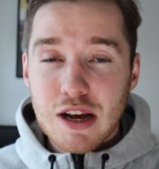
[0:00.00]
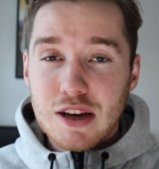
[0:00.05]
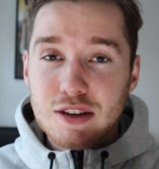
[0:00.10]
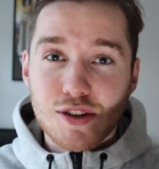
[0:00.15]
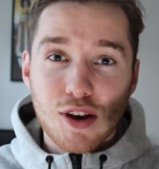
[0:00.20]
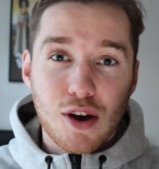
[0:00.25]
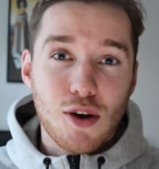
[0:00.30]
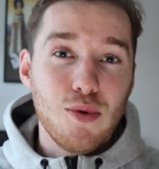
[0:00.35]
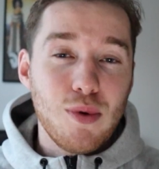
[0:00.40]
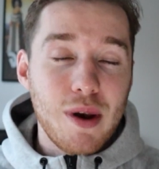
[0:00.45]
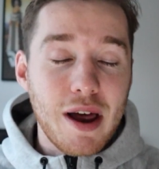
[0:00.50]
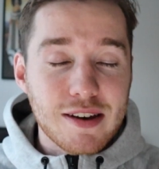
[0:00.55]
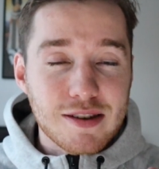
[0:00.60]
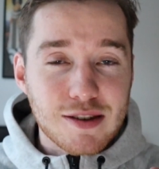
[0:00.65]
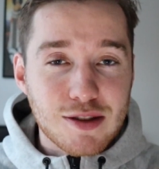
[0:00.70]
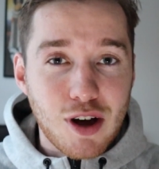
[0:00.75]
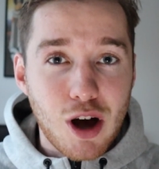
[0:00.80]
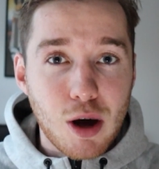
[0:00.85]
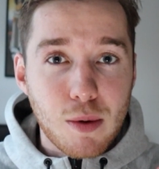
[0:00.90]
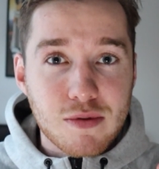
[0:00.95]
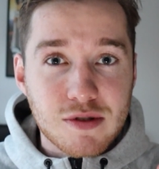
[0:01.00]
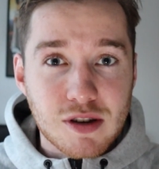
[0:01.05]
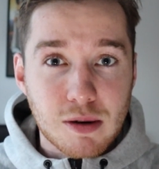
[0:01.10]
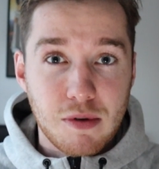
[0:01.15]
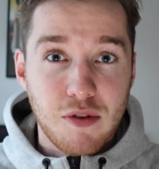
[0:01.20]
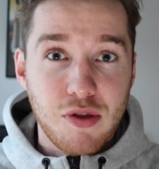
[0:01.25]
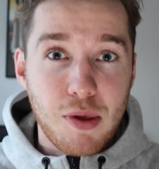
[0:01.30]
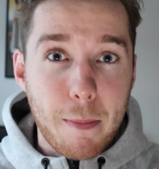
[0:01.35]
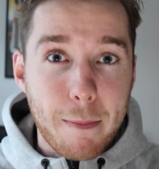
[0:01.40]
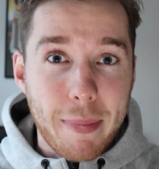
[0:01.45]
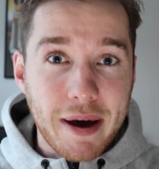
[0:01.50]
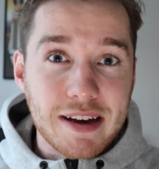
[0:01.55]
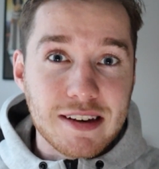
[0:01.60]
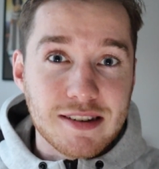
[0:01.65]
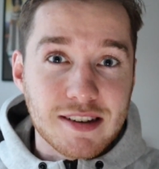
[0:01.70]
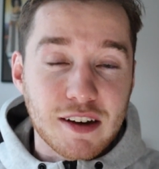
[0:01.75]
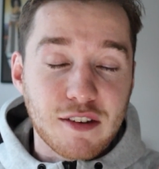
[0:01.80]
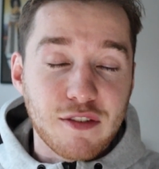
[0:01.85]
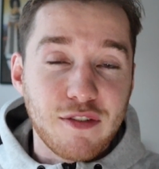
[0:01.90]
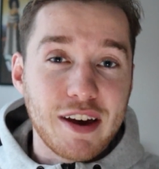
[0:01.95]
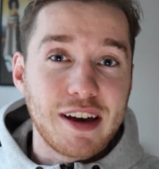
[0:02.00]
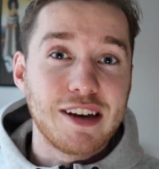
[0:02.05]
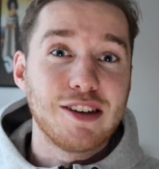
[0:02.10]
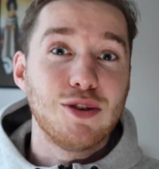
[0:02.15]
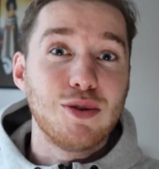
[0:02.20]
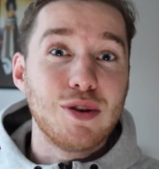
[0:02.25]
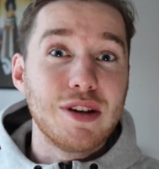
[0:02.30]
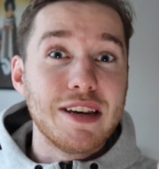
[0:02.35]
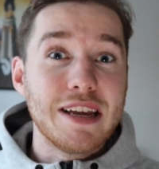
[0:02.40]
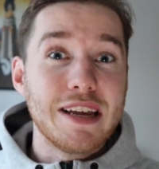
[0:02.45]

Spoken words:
So let's start with some of the basic things that you